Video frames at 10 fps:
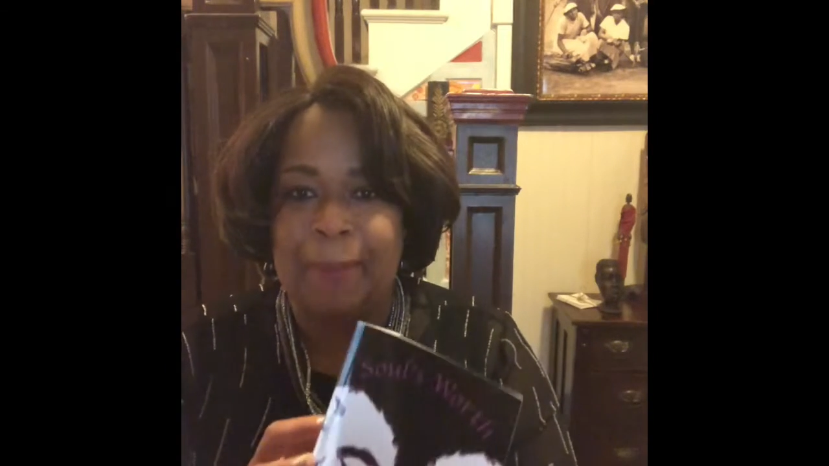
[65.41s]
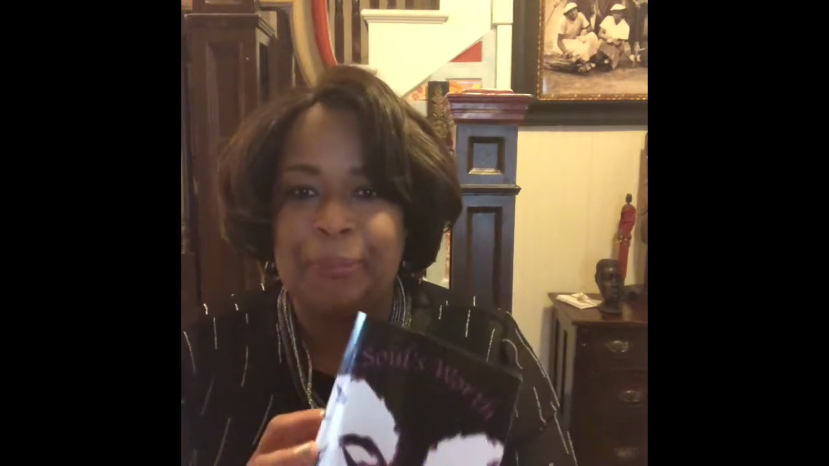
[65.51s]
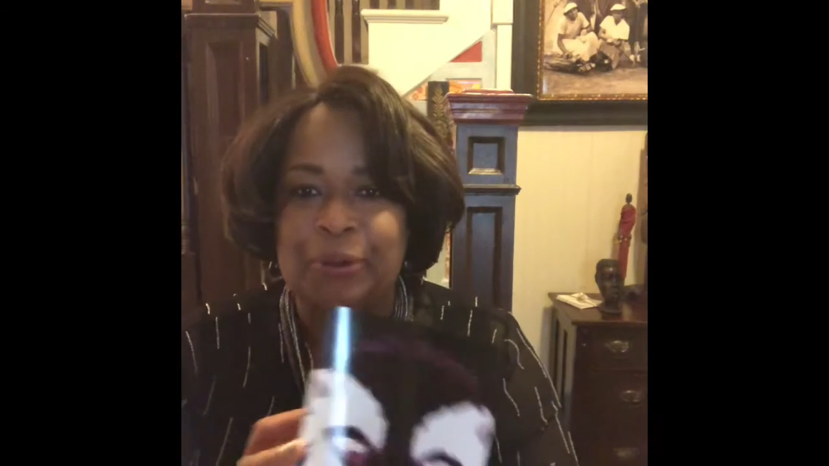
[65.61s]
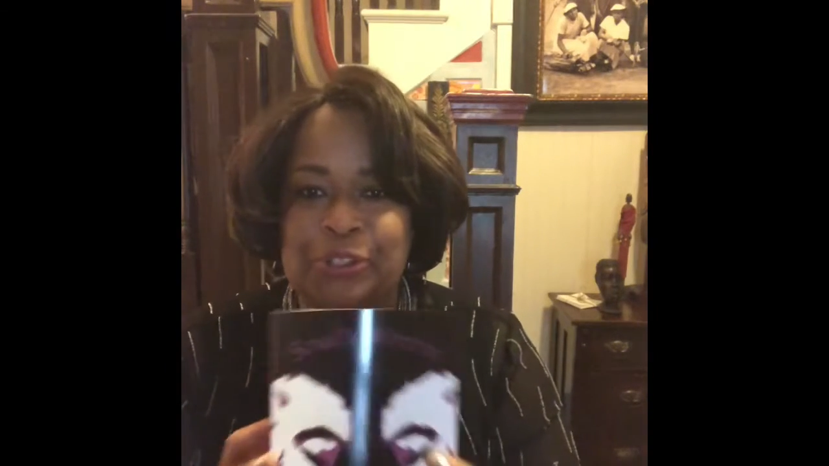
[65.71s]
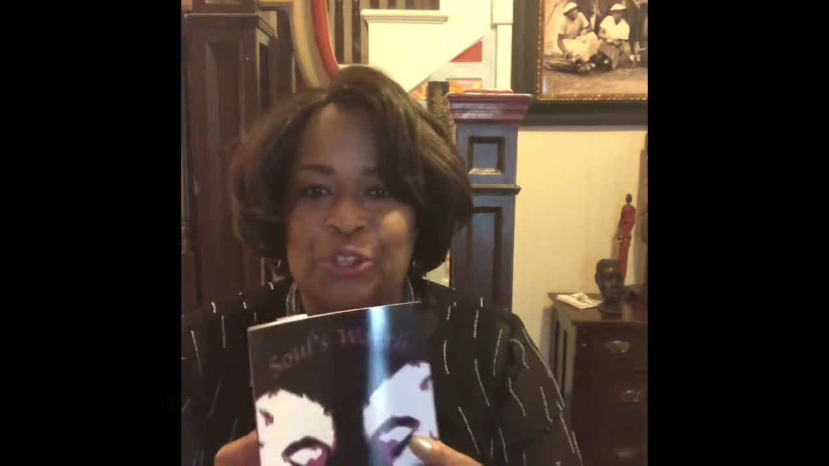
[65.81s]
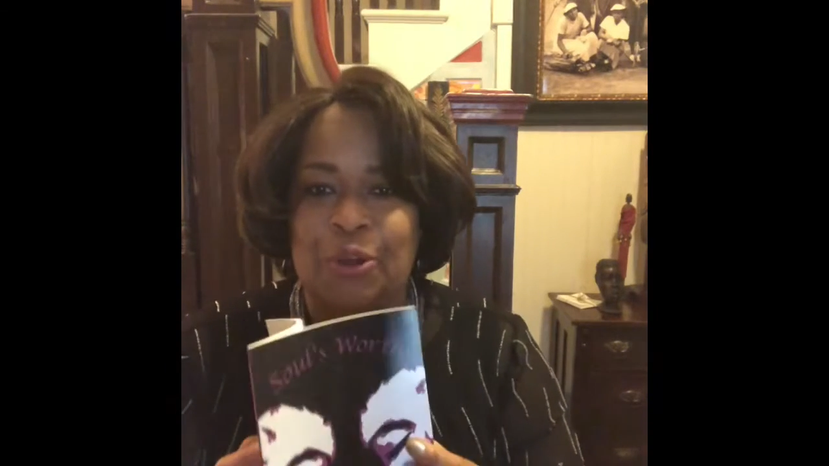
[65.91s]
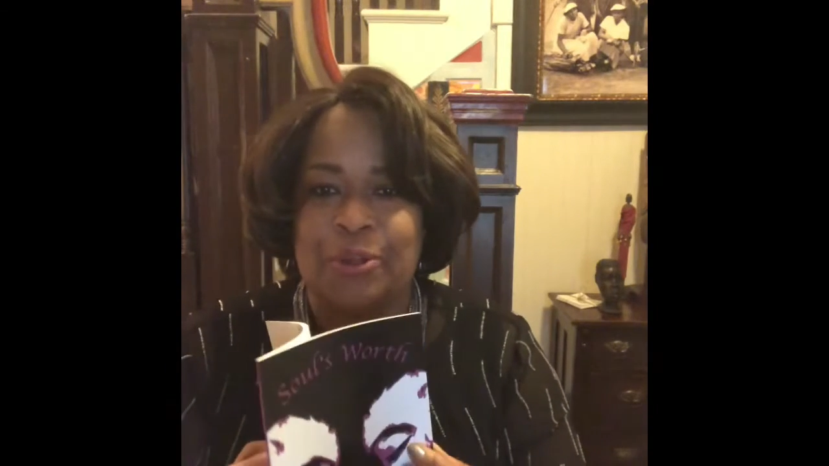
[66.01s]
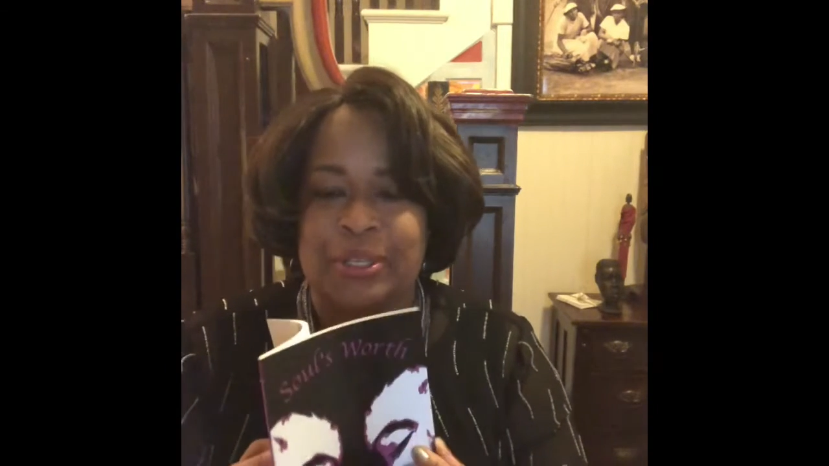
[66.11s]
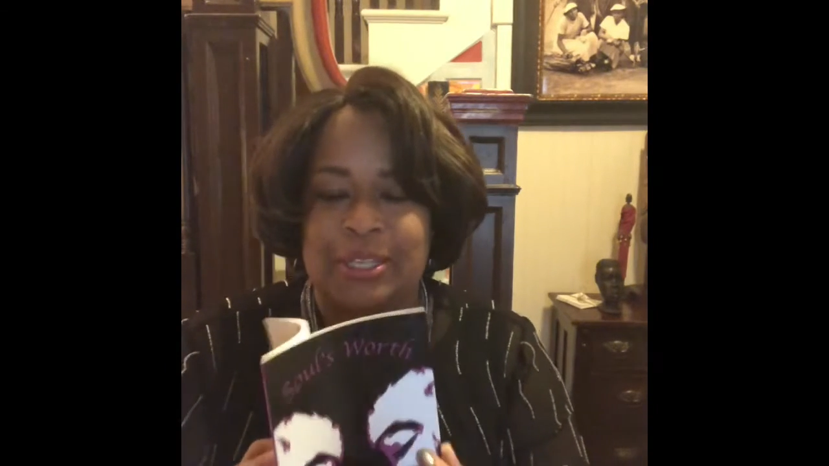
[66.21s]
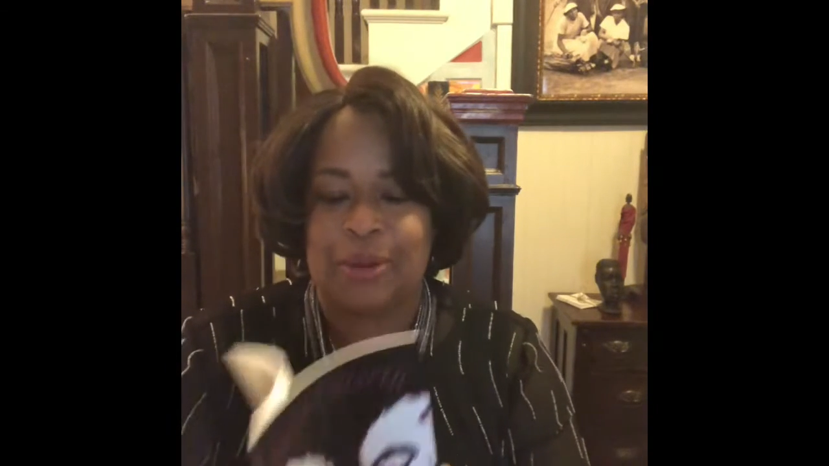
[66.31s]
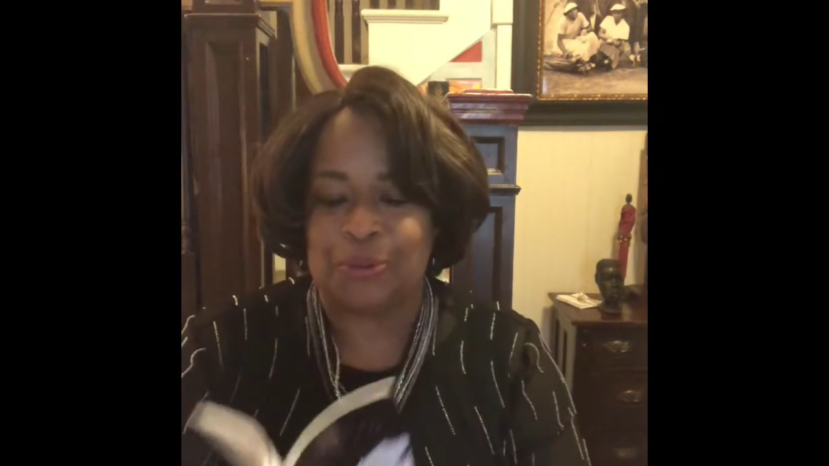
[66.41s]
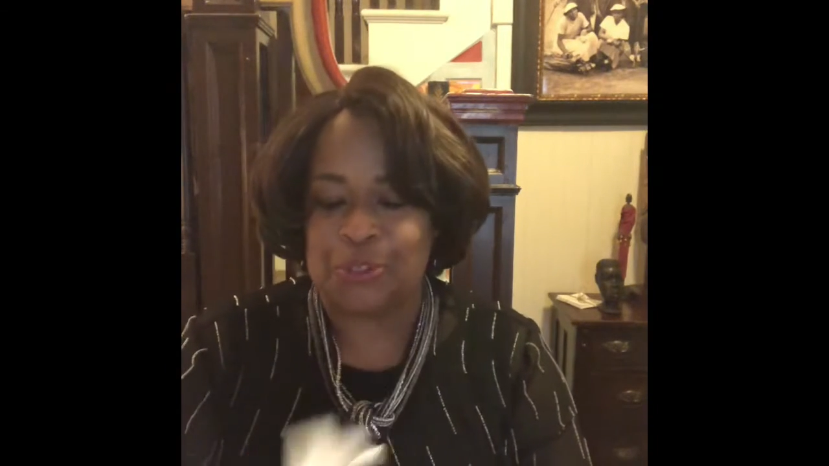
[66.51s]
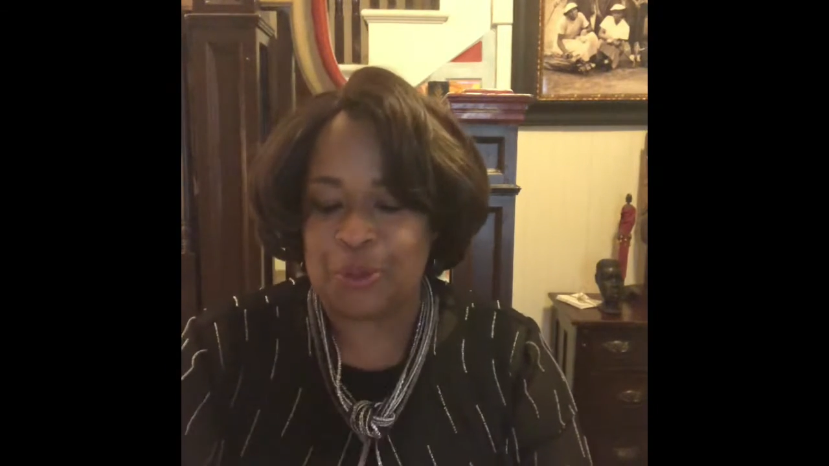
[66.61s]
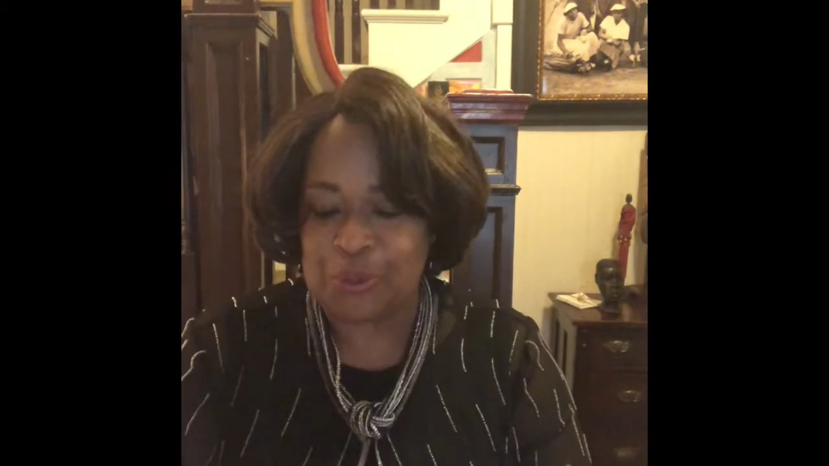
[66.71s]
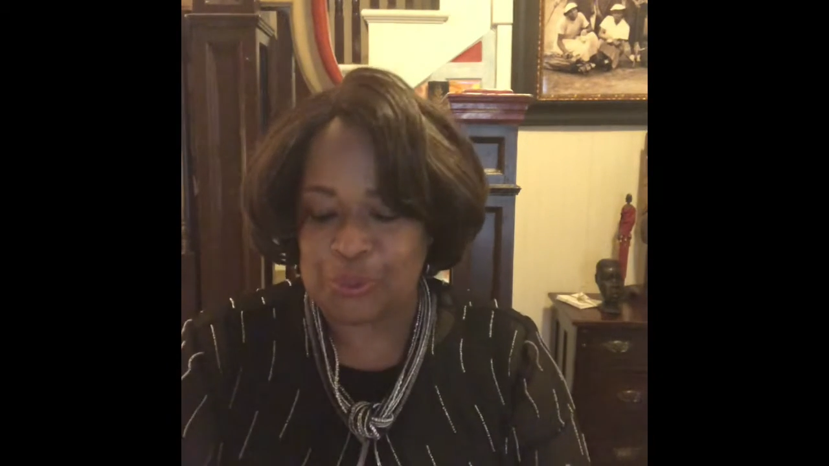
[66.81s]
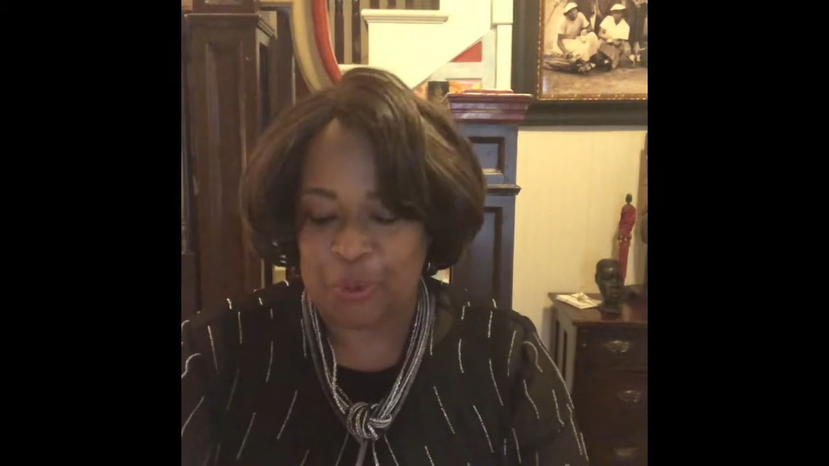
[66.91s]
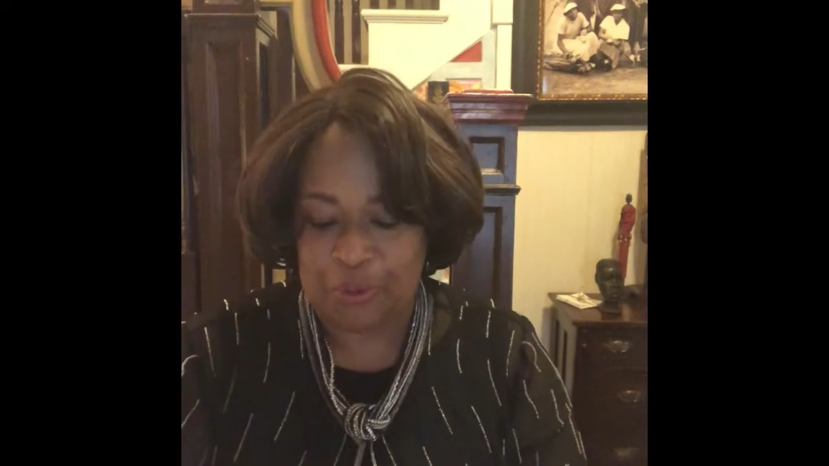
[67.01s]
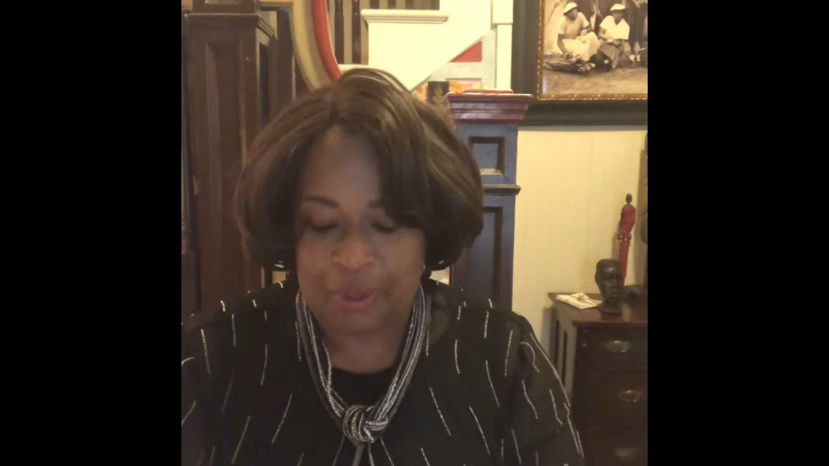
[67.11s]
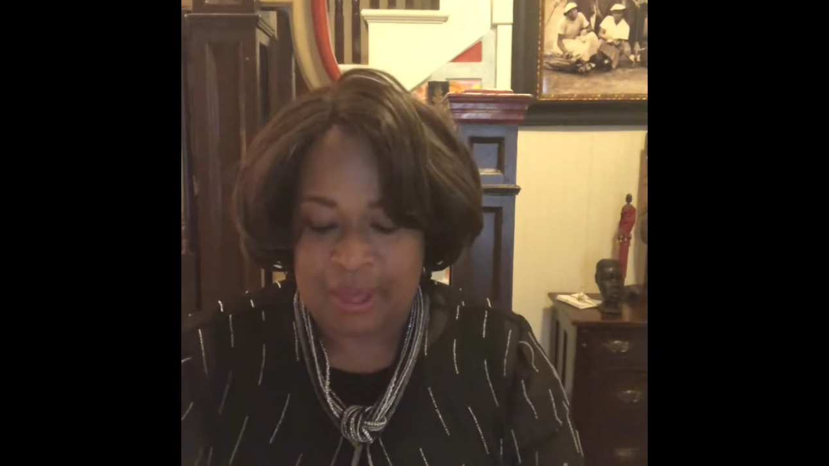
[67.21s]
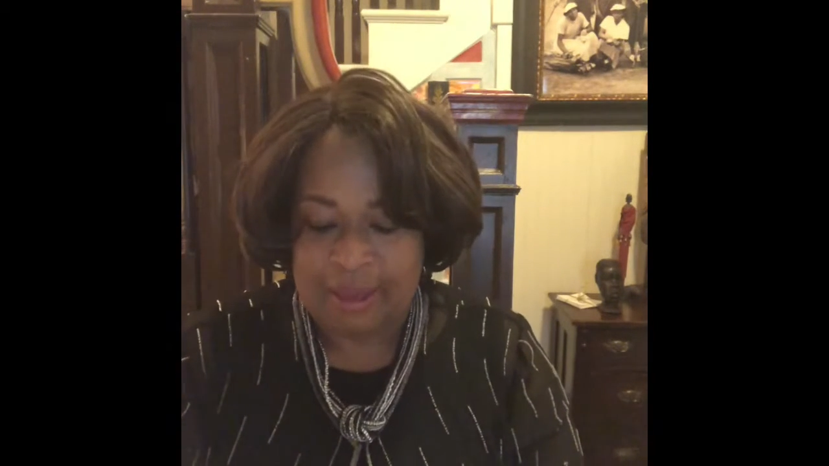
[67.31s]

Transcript: book Soul, entitled Soul's Worth.